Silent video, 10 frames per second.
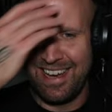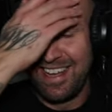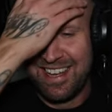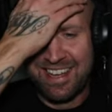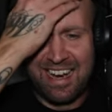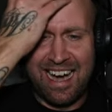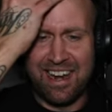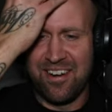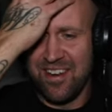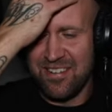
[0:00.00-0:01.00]
I
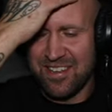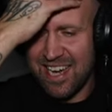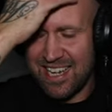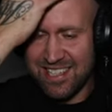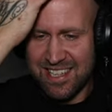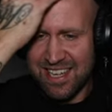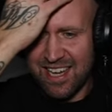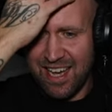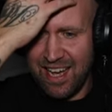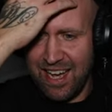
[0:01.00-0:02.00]
don't know, you guys.
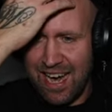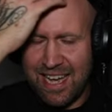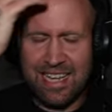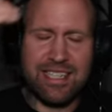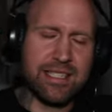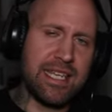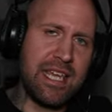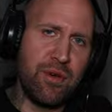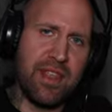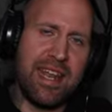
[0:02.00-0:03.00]
Uh, I guess I'll see
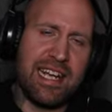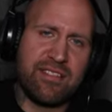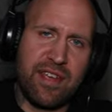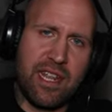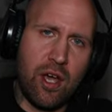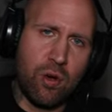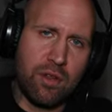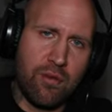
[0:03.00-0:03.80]
you in the next video.